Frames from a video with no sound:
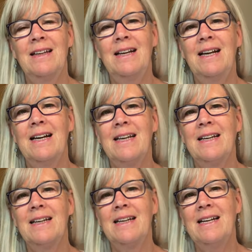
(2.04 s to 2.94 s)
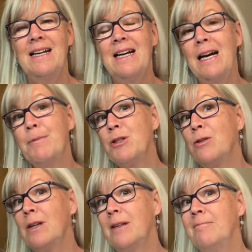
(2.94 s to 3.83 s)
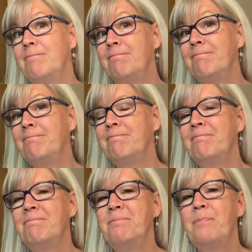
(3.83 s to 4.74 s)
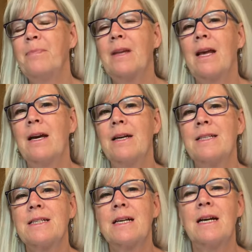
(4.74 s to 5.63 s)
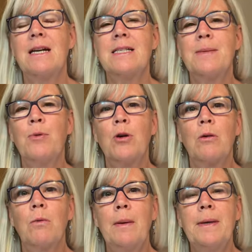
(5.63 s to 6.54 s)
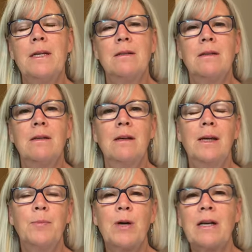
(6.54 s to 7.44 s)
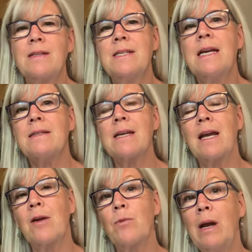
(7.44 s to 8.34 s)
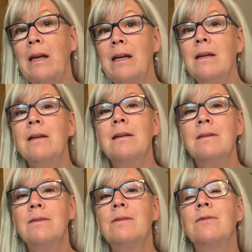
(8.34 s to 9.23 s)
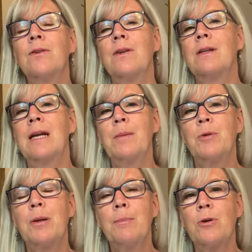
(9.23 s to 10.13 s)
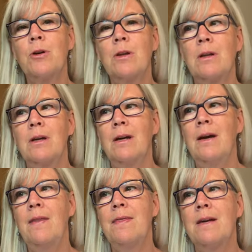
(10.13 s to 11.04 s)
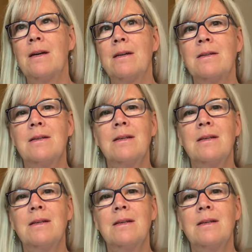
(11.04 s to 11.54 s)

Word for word: Hi, I'm a doula and I support women in pregnancy as they get ready for the labor and birth and then